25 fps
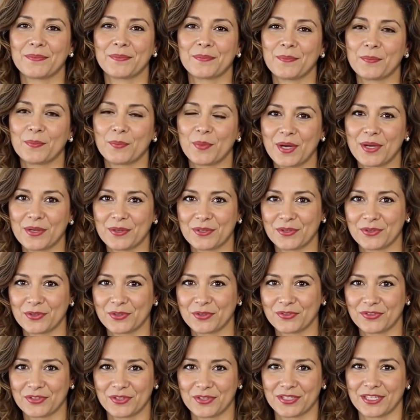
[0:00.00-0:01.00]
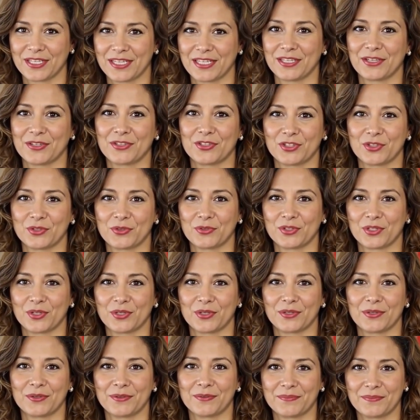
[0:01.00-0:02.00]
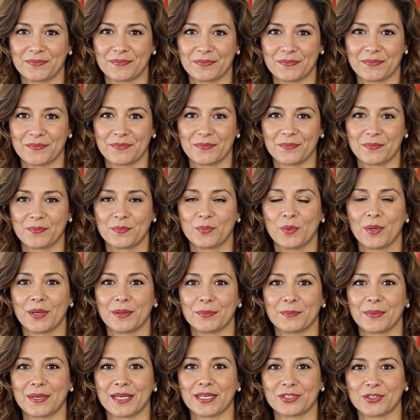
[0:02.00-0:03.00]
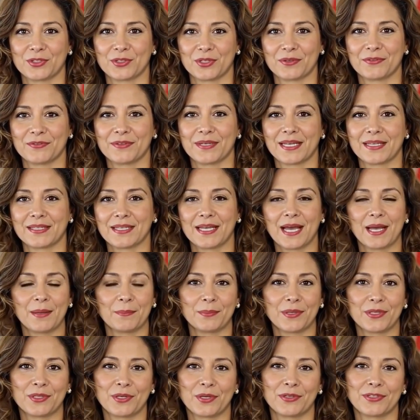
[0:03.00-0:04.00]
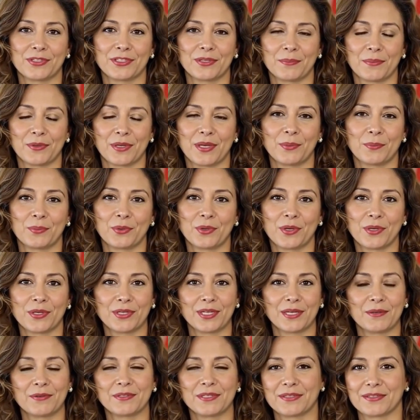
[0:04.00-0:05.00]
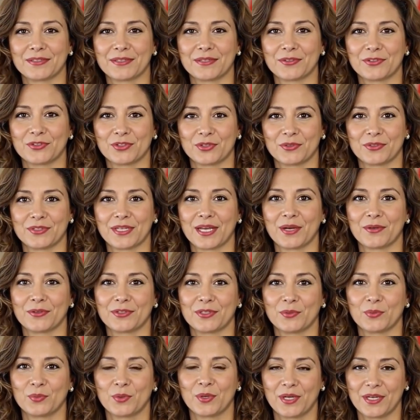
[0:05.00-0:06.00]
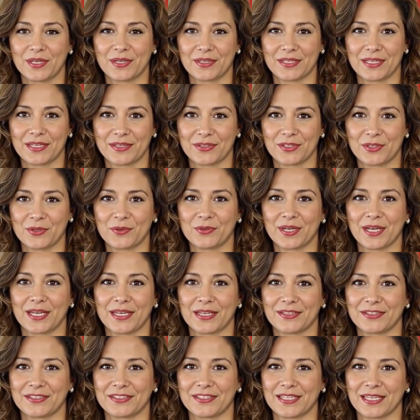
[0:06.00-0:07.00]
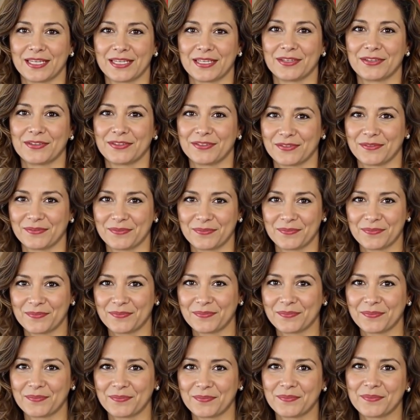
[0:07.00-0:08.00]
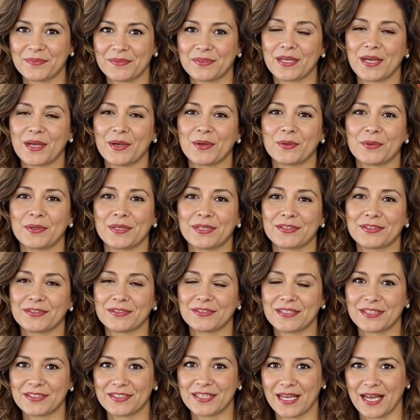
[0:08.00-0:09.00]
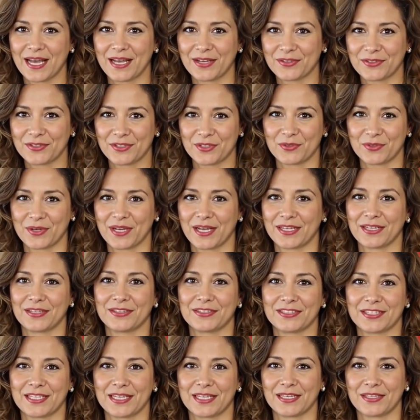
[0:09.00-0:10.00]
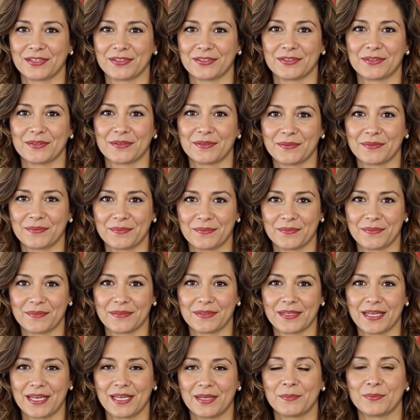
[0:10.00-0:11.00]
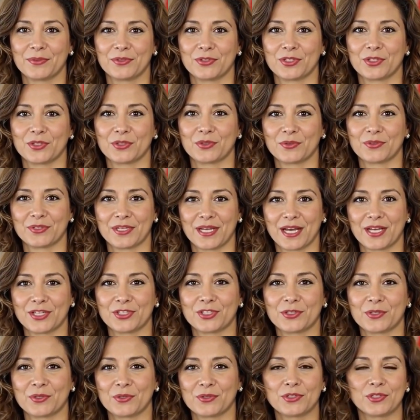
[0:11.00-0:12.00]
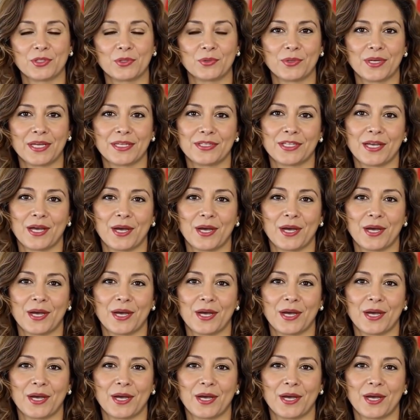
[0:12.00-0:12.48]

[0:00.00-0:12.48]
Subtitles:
Martin Luther King, Jr. What major event happened on September 11, 2001 in the United States? Terrorists attacked the United States. Name 2 national U.S.